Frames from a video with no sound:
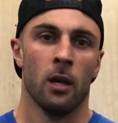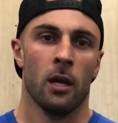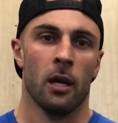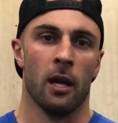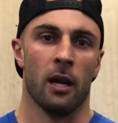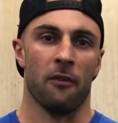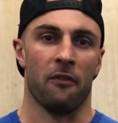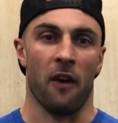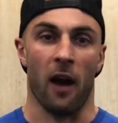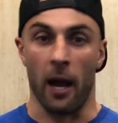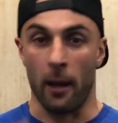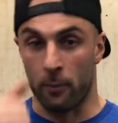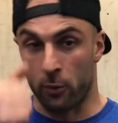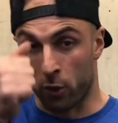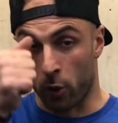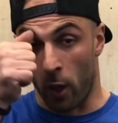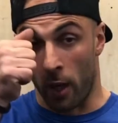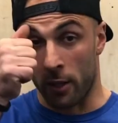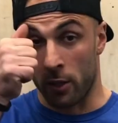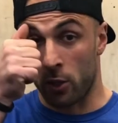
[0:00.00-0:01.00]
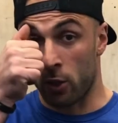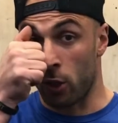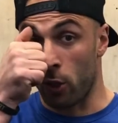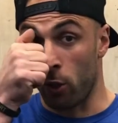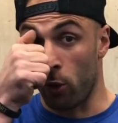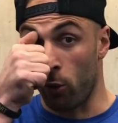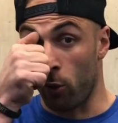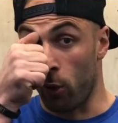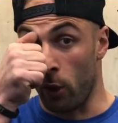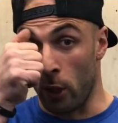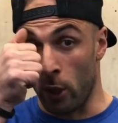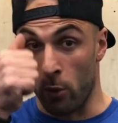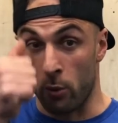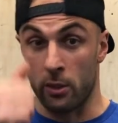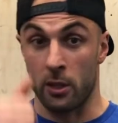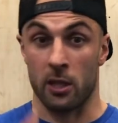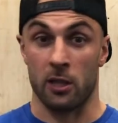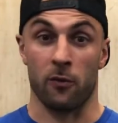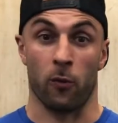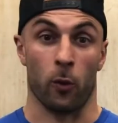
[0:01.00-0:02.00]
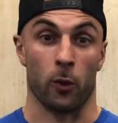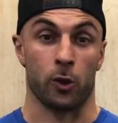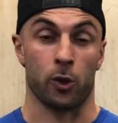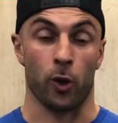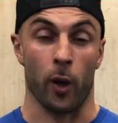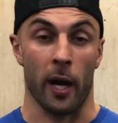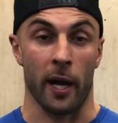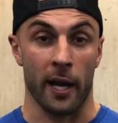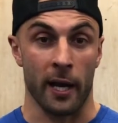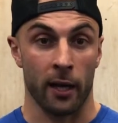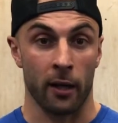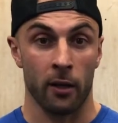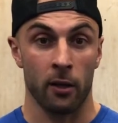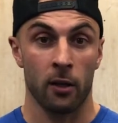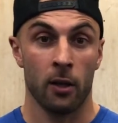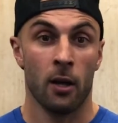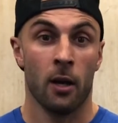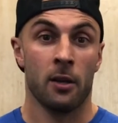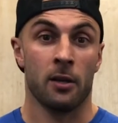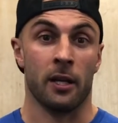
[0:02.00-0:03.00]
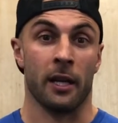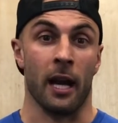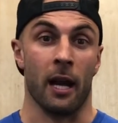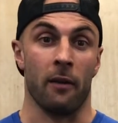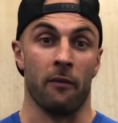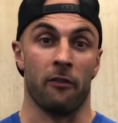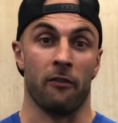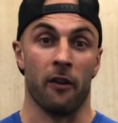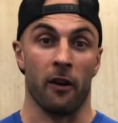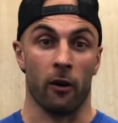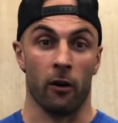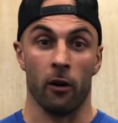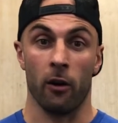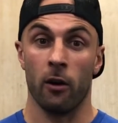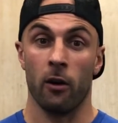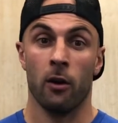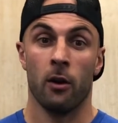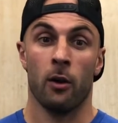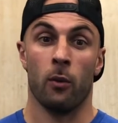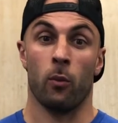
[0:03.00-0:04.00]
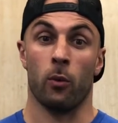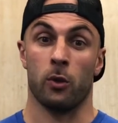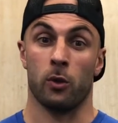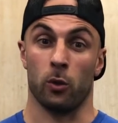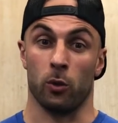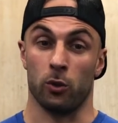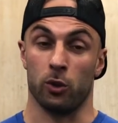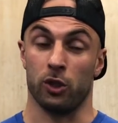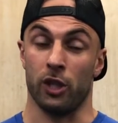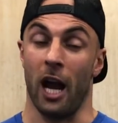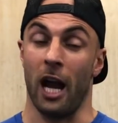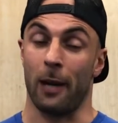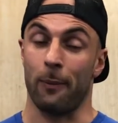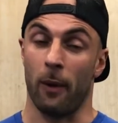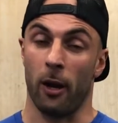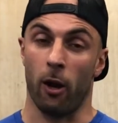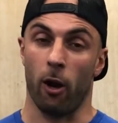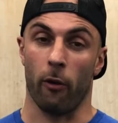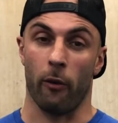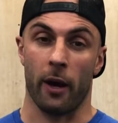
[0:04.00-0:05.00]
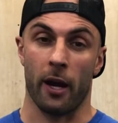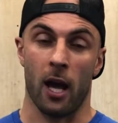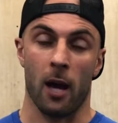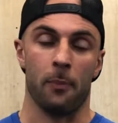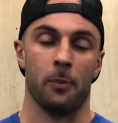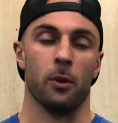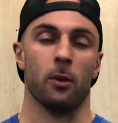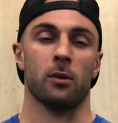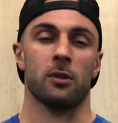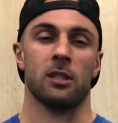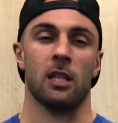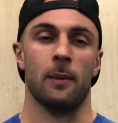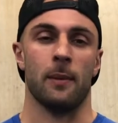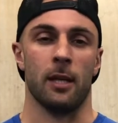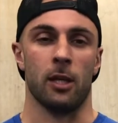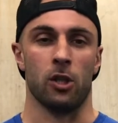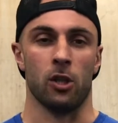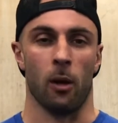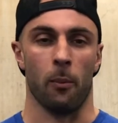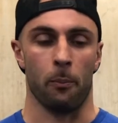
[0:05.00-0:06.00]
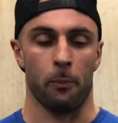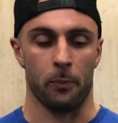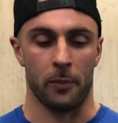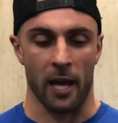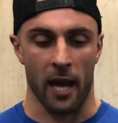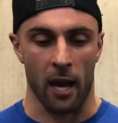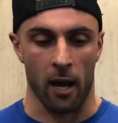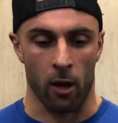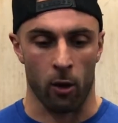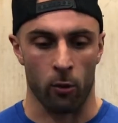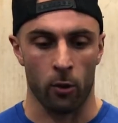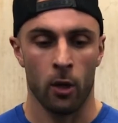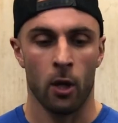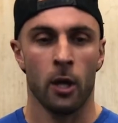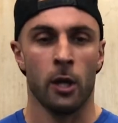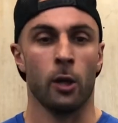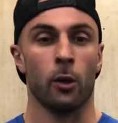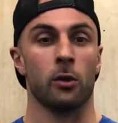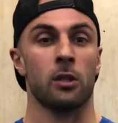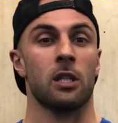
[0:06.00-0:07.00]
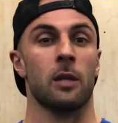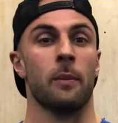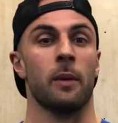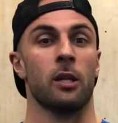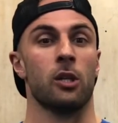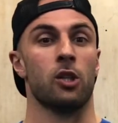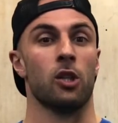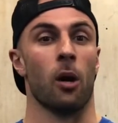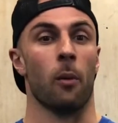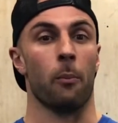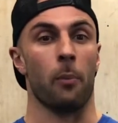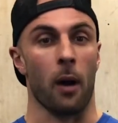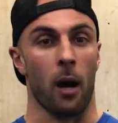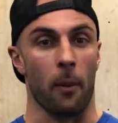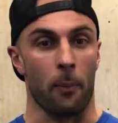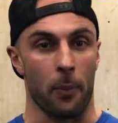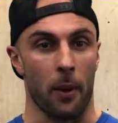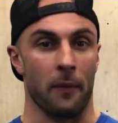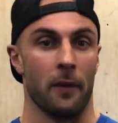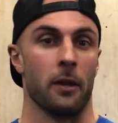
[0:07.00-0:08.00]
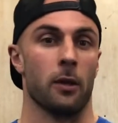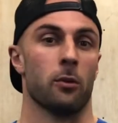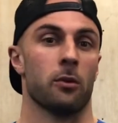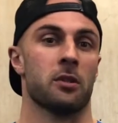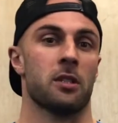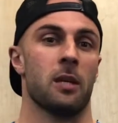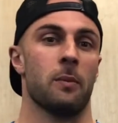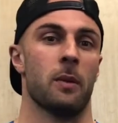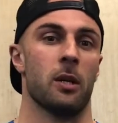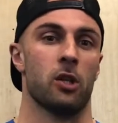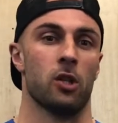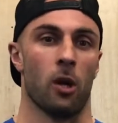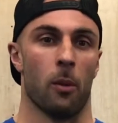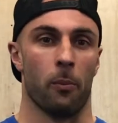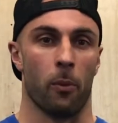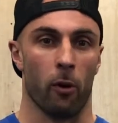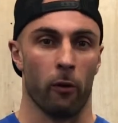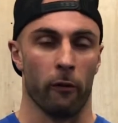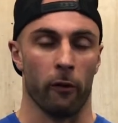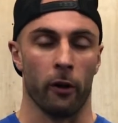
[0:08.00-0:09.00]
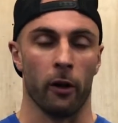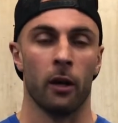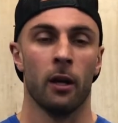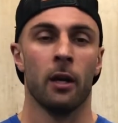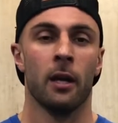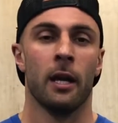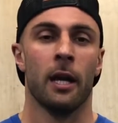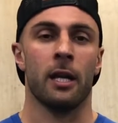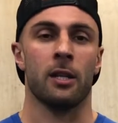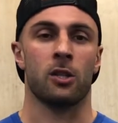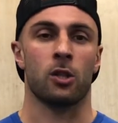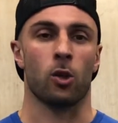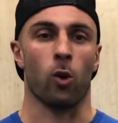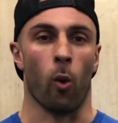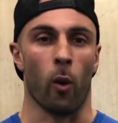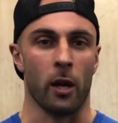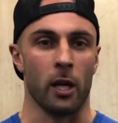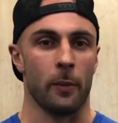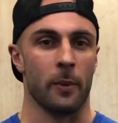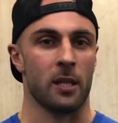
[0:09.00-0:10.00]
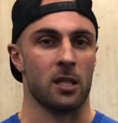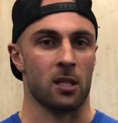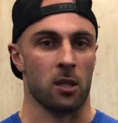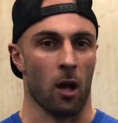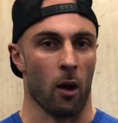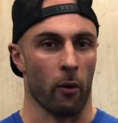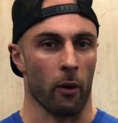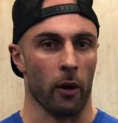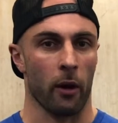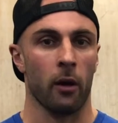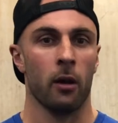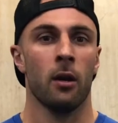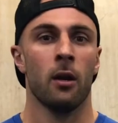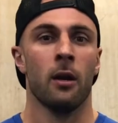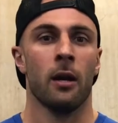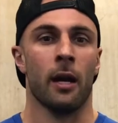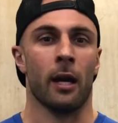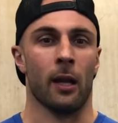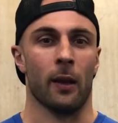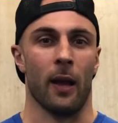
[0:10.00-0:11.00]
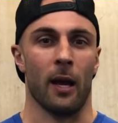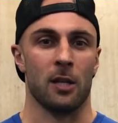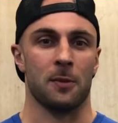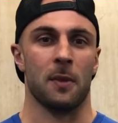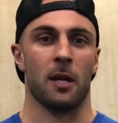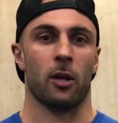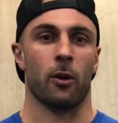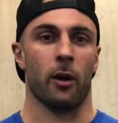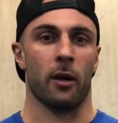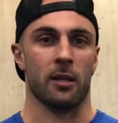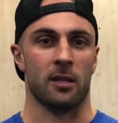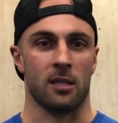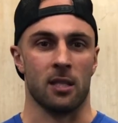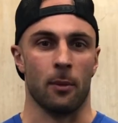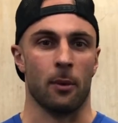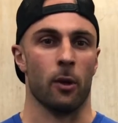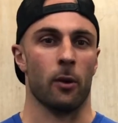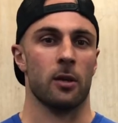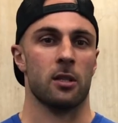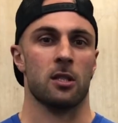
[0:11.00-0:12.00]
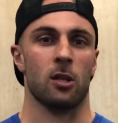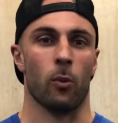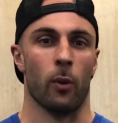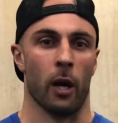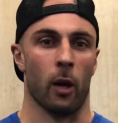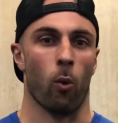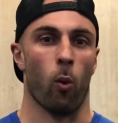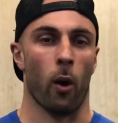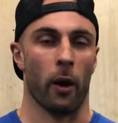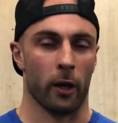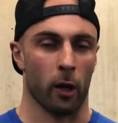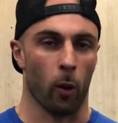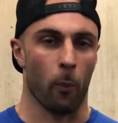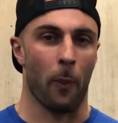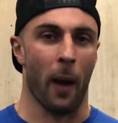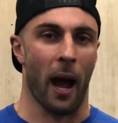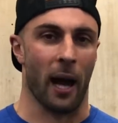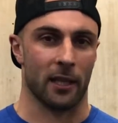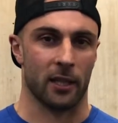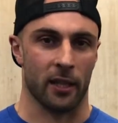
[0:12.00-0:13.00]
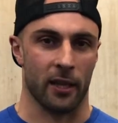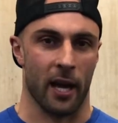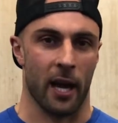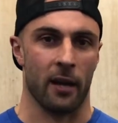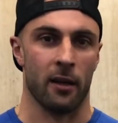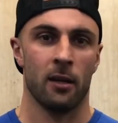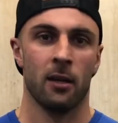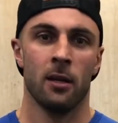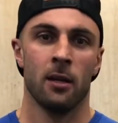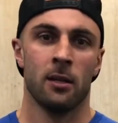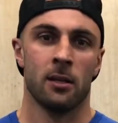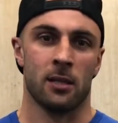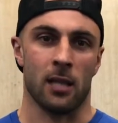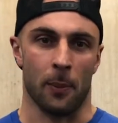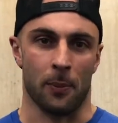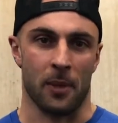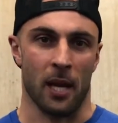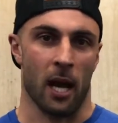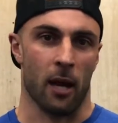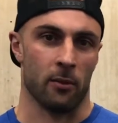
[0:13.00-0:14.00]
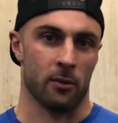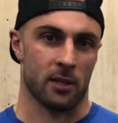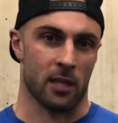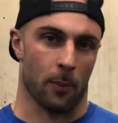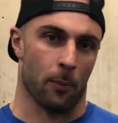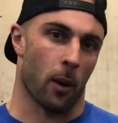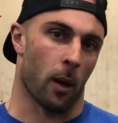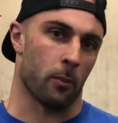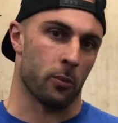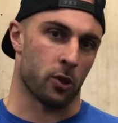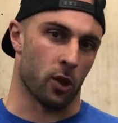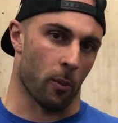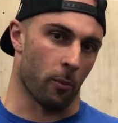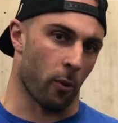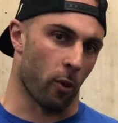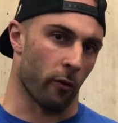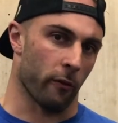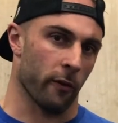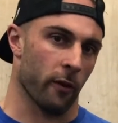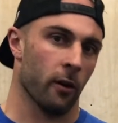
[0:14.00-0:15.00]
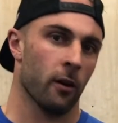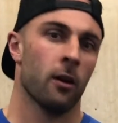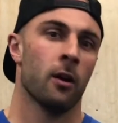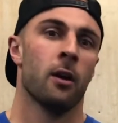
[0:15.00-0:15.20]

If I am trying to use this for training to get fitter, which will jack my heart rate up, you'll see me jump down, you'll see me jump up, and then you'll see me jump over. It's going to be slower. It allows me to create a stimulus, so when I want to go back to that step down, step up, jump over,